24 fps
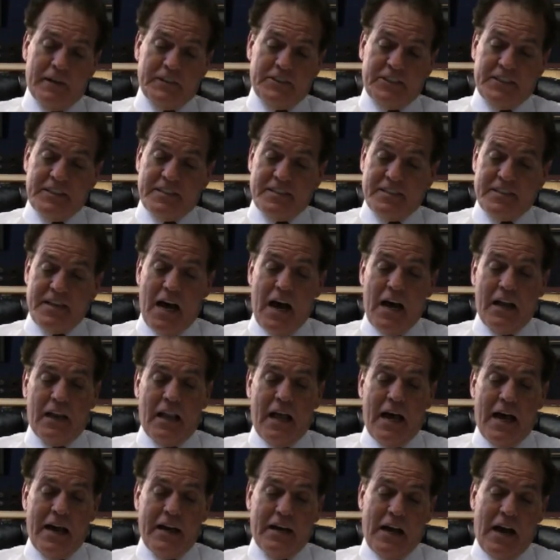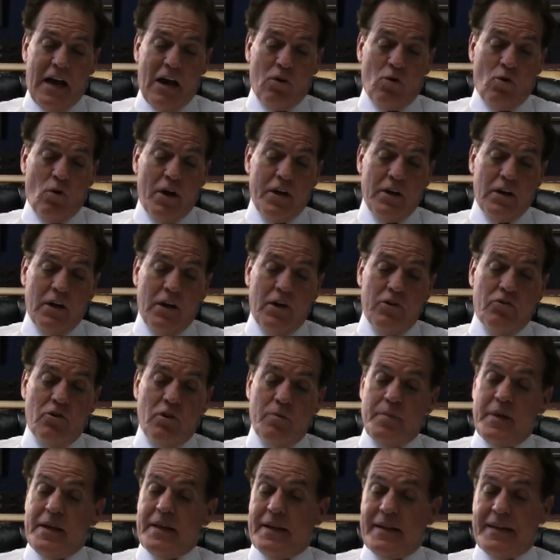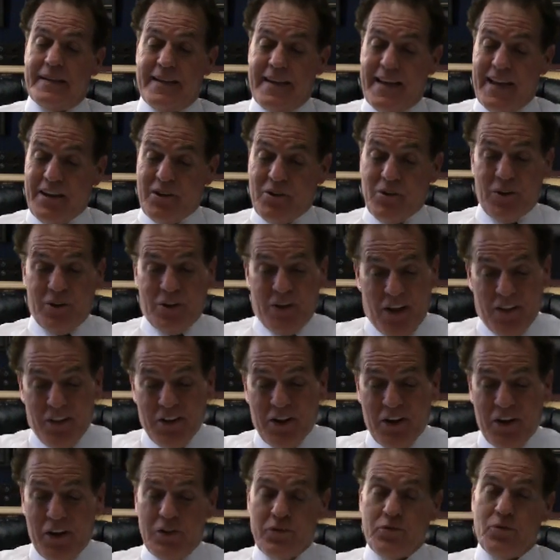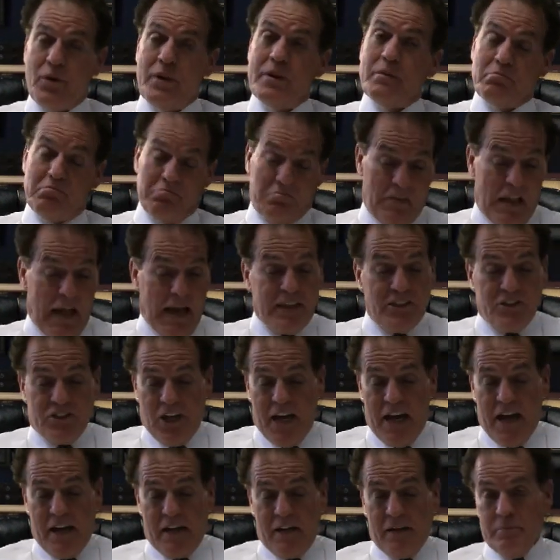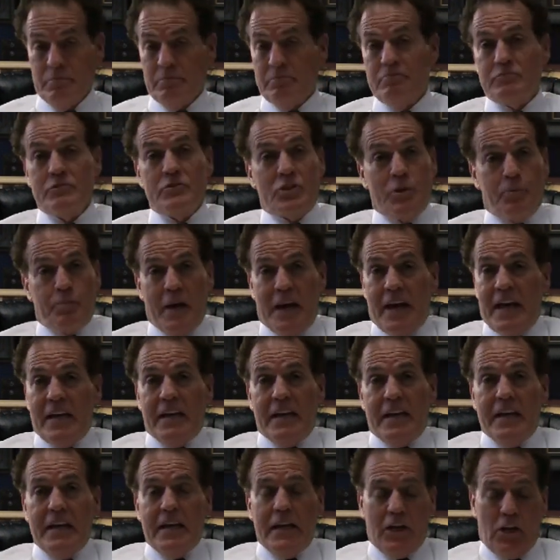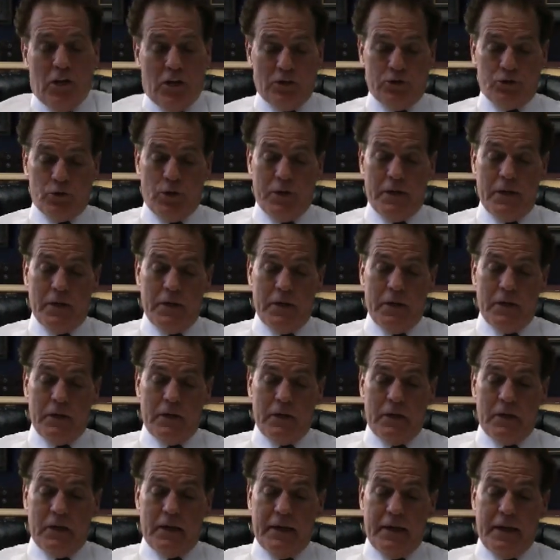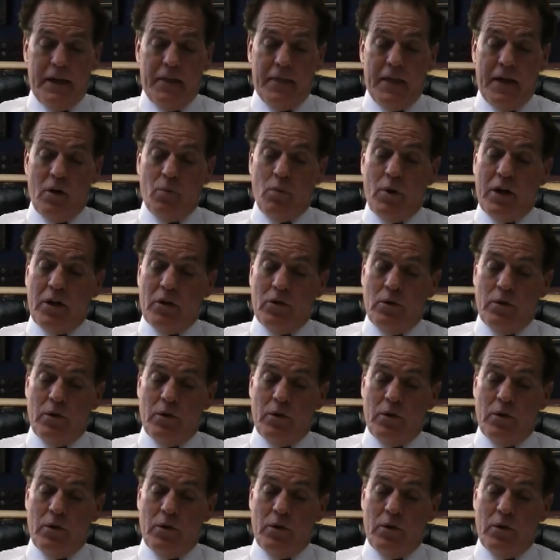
She does not like our great country being in debt to another country like China, Japan, any country. Anything we can